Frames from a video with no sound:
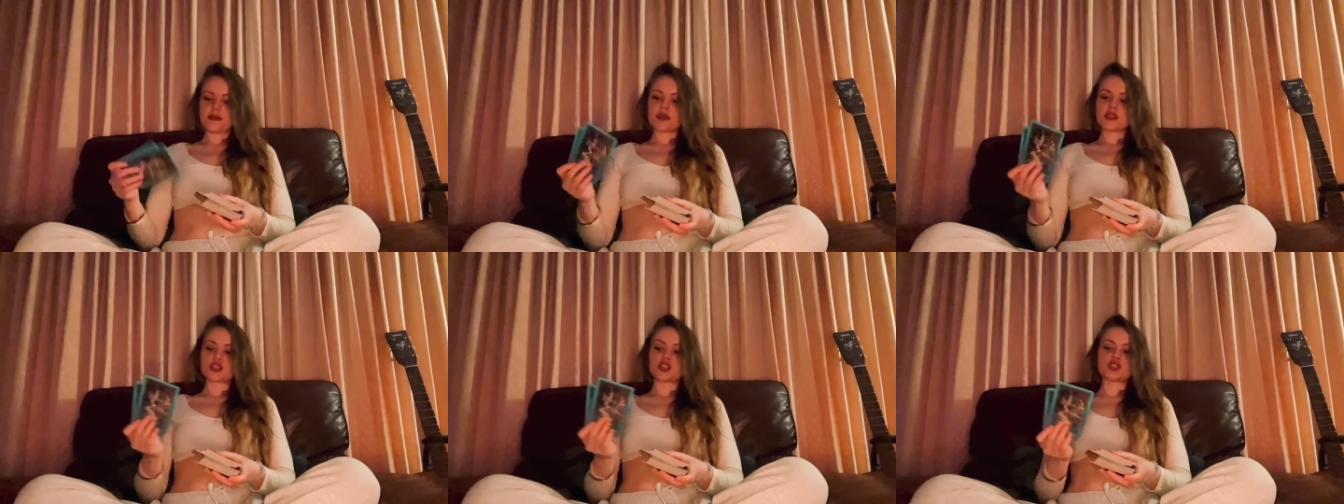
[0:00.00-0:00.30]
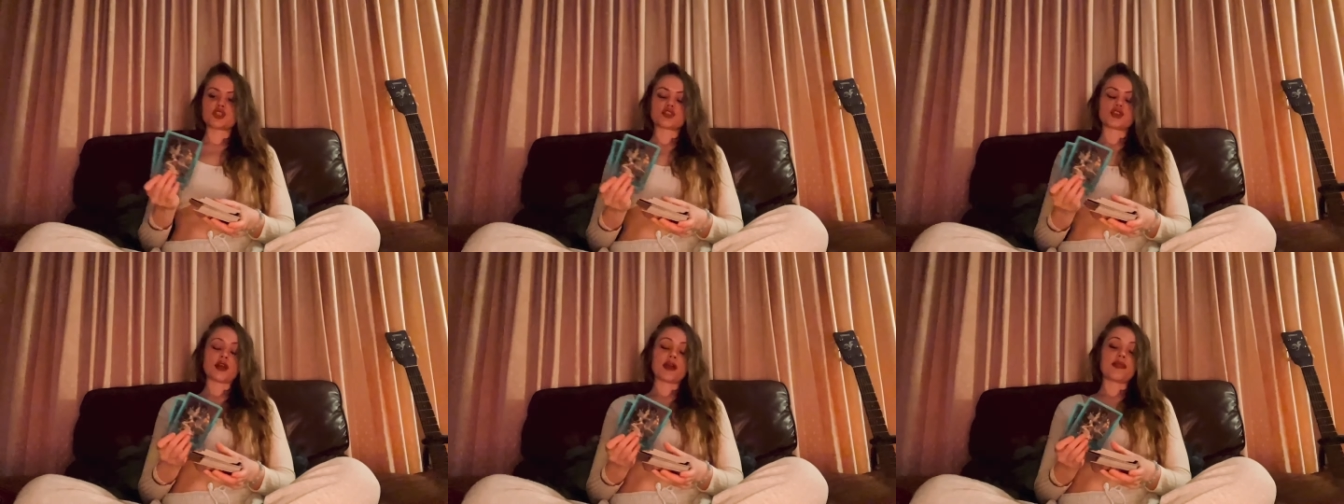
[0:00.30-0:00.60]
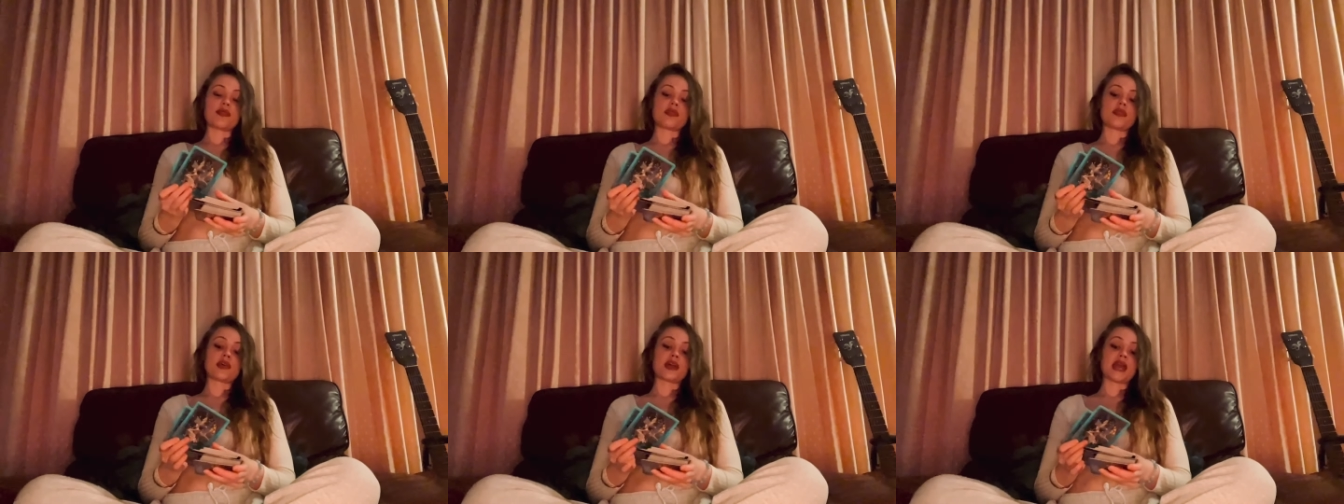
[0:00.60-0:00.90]

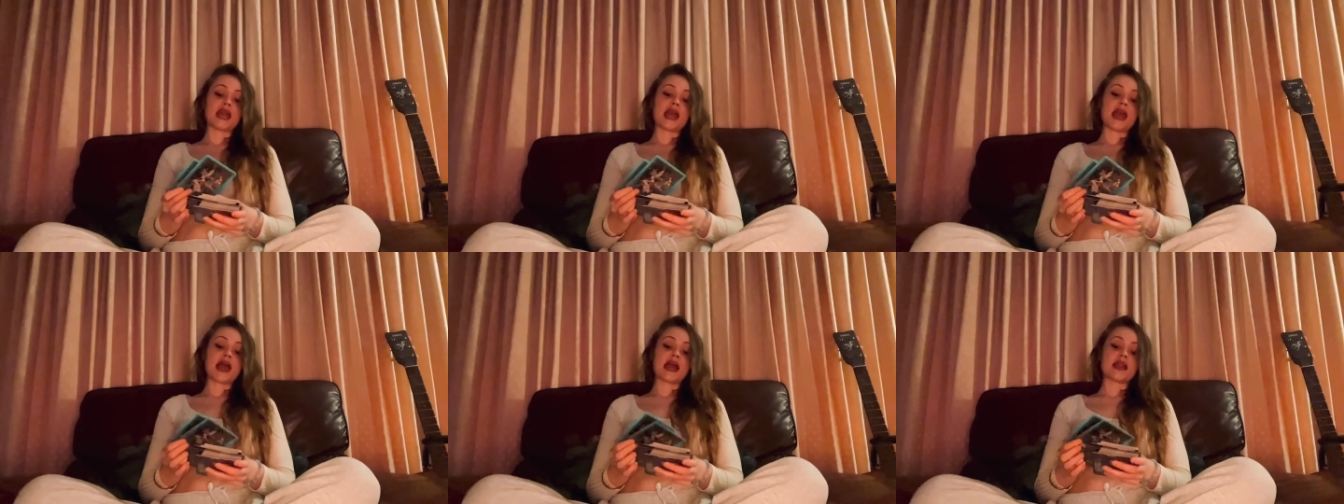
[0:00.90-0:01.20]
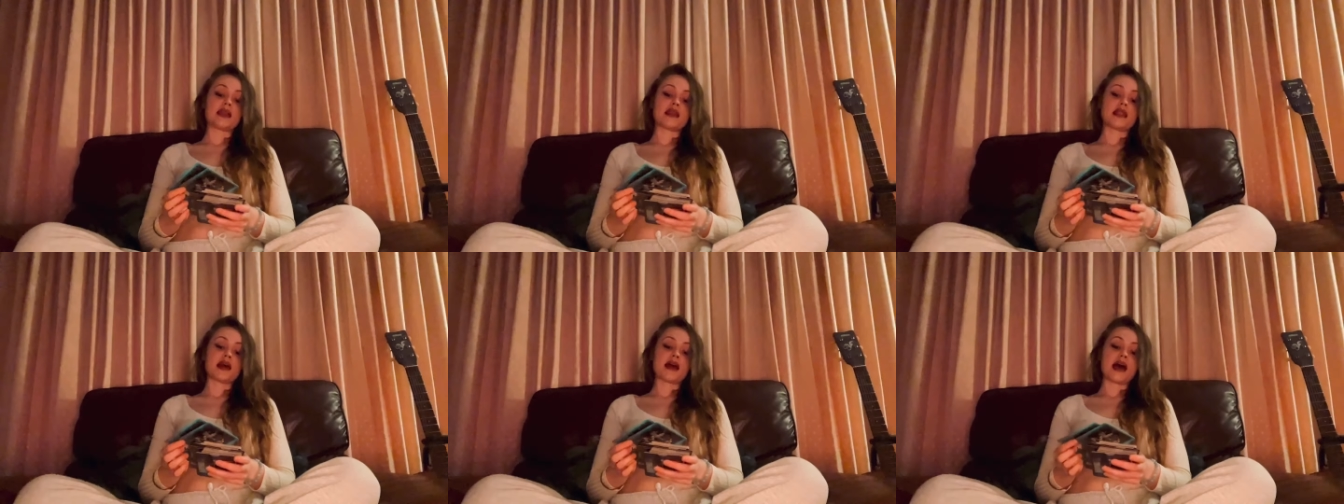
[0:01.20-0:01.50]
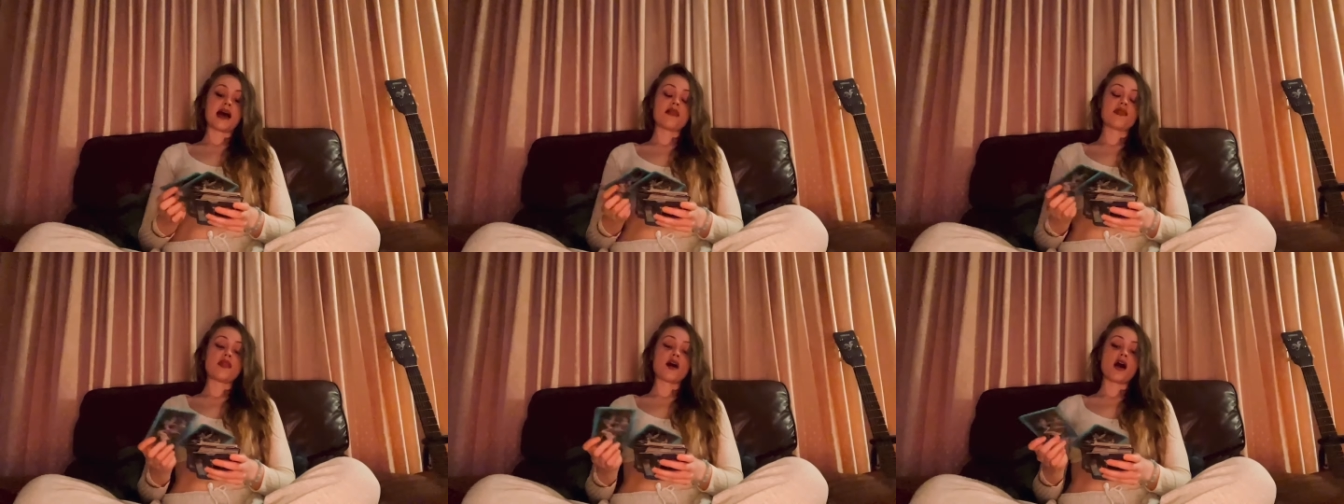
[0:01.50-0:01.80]
Strength again,
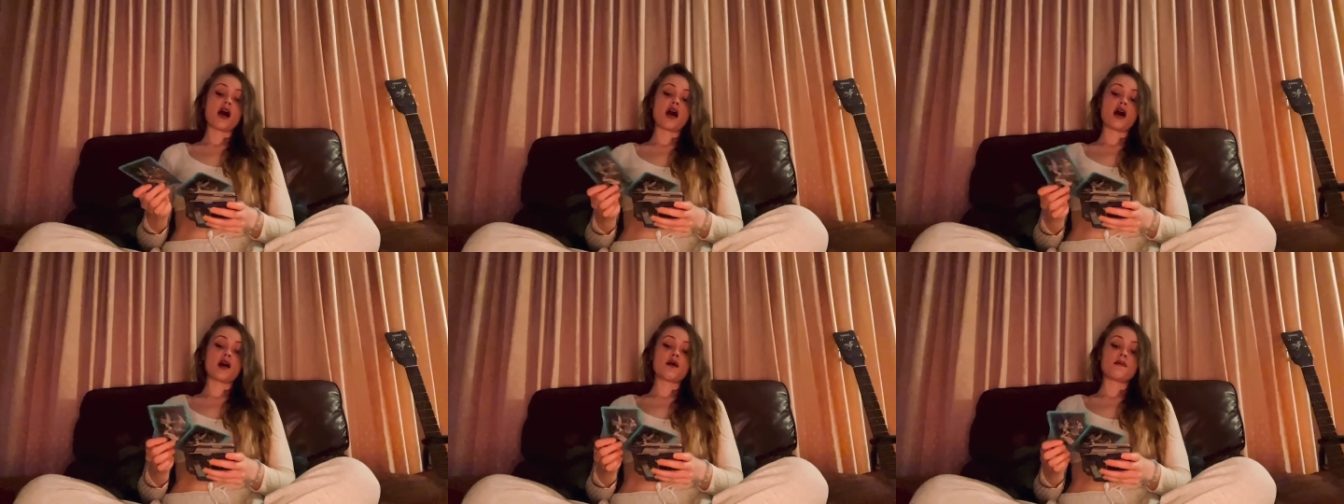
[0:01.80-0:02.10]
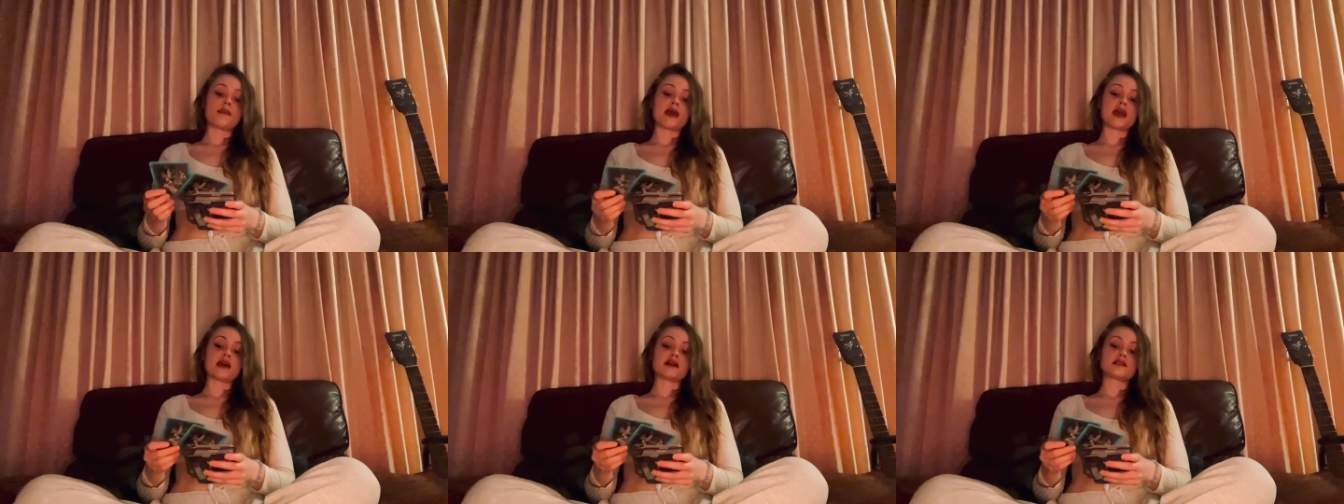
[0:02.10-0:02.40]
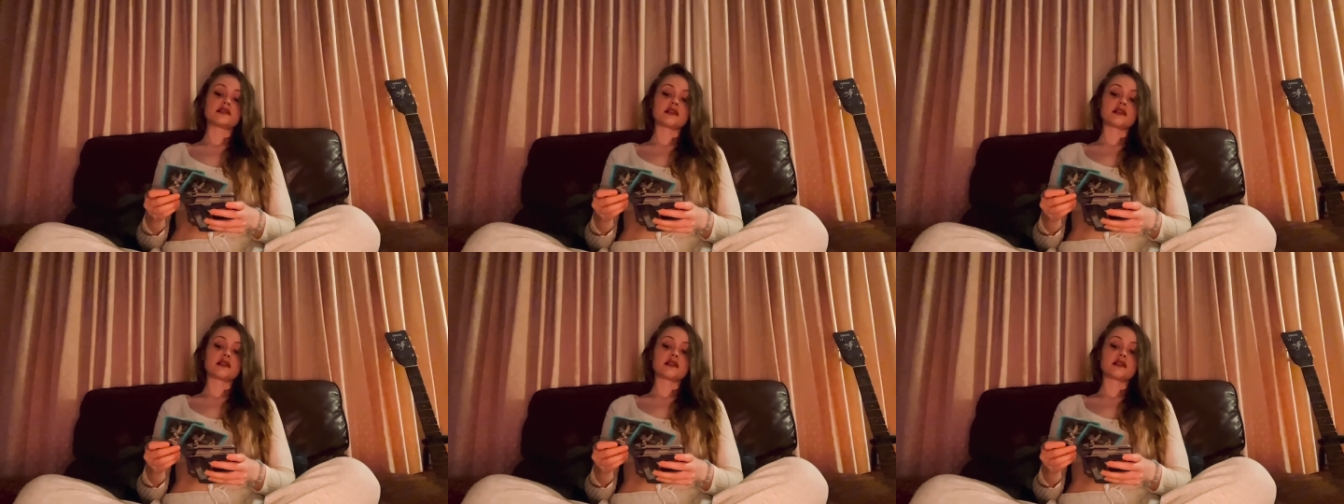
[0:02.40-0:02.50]
and the Hermit,